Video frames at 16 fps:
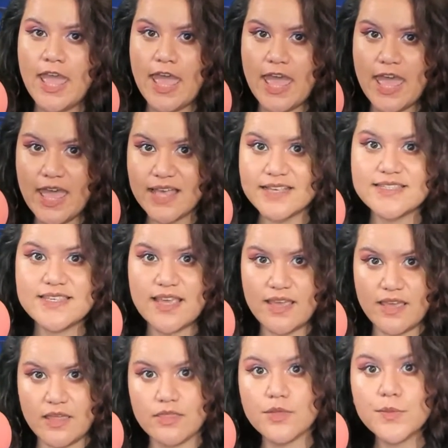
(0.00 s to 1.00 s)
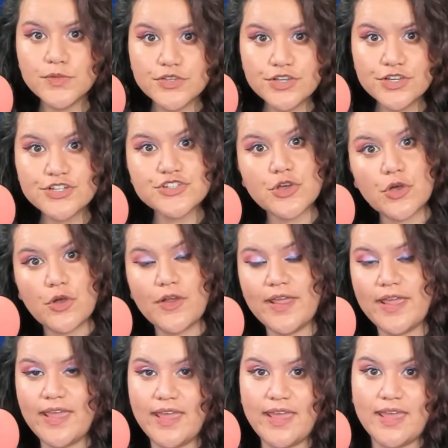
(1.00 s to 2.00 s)
as a thaumaturge or
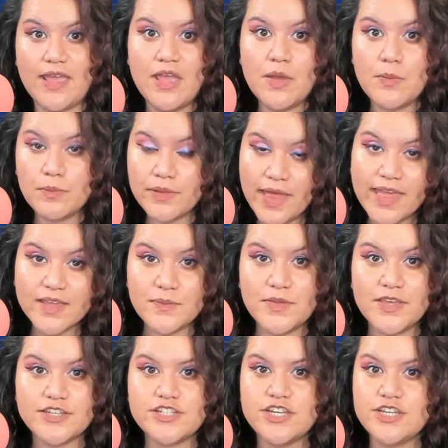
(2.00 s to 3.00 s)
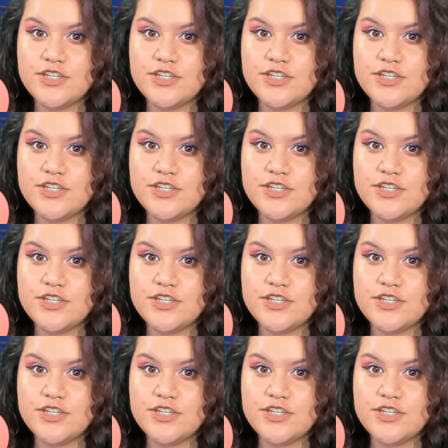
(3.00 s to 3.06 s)
a black mage,